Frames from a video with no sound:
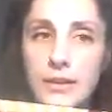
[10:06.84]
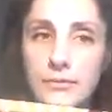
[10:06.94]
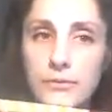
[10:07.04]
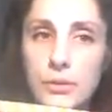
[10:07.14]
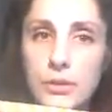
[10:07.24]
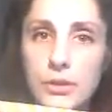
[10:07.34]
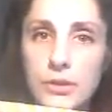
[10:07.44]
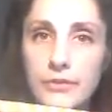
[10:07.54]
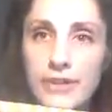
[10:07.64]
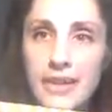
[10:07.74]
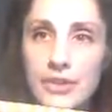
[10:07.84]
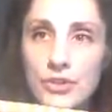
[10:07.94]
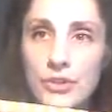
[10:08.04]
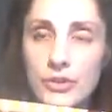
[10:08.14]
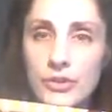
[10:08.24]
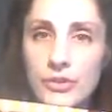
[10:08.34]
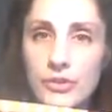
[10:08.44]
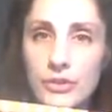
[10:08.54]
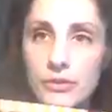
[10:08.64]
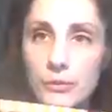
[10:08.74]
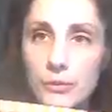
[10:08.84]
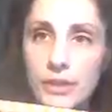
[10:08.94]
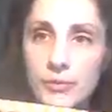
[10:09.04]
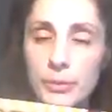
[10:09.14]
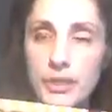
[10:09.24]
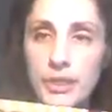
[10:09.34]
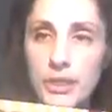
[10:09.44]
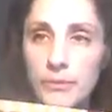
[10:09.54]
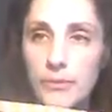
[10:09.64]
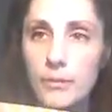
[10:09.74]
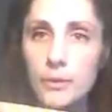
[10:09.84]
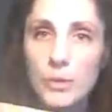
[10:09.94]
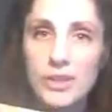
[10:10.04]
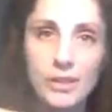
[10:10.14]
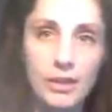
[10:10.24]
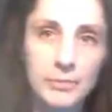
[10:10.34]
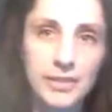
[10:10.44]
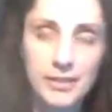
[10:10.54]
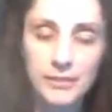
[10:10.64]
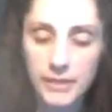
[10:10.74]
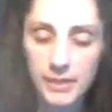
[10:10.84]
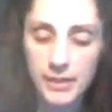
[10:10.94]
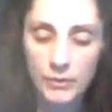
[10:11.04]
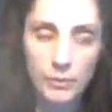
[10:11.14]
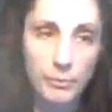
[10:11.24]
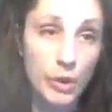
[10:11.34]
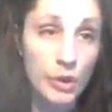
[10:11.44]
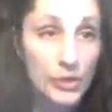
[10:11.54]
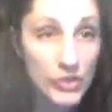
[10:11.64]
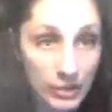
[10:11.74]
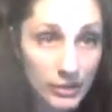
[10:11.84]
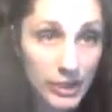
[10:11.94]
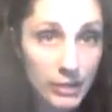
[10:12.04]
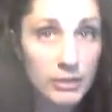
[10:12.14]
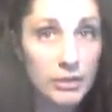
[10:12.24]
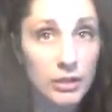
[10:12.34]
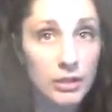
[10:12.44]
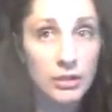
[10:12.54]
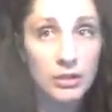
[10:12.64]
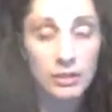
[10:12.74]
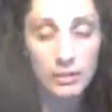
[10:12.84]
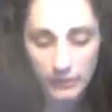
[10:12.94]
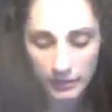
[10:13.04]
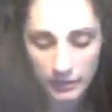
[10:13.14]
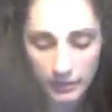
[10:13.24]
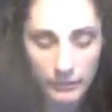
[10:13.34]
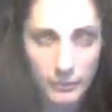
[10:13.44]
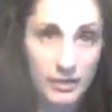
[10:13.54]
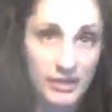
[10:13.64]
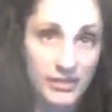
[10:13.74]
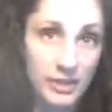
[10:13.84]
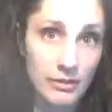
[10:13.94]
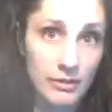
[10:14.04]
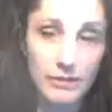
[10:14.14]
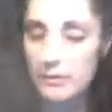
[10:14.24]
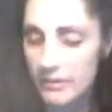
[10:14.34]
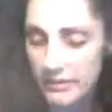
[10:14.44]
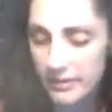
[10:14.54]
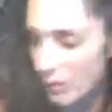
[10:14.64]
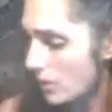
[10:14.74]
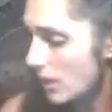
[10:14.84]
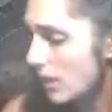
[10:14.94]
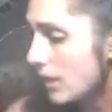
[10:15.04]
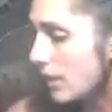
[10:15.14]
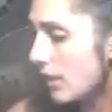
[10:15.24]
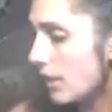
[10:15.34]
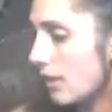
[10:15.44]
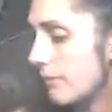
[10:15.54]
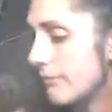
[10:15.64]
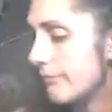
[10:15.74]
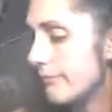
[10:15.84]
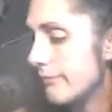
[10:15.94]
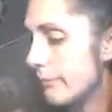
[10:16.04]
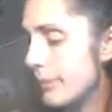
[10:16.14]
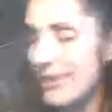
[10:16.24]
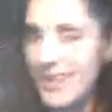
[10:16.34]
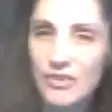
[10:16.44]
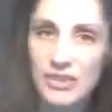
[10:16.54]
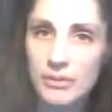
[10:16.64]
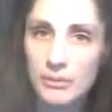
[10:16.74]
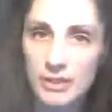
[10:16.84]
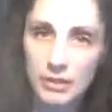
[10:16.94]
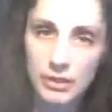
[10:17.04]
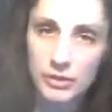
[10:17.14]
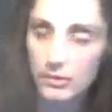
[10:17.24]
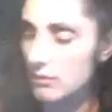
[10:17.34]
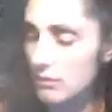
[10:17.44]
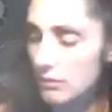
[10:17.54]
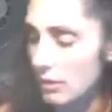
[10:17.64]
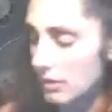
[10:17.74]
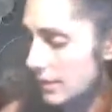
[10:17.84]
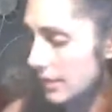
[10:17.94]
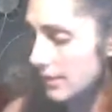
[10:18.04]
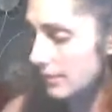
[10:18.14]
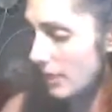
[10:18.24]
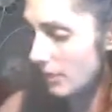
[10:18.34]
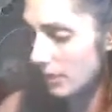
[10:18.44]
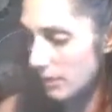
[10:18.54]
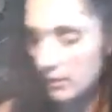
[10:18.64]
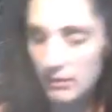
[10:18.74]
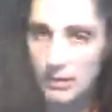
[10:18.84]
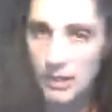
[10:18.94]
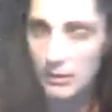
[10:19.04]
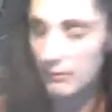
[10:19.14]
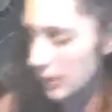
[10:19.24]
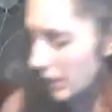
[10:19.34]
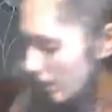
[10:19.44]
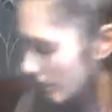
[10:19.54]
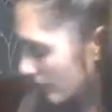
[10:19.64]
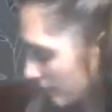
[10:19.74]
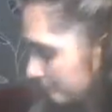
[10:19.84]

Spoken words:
for the age of the Earth and when everybody came from and what time and stuff like that. We personally are young Earth. We believe in a young Earth. So, but that wasn't a big deal. I just talked to the kids about it and they didn't really care. So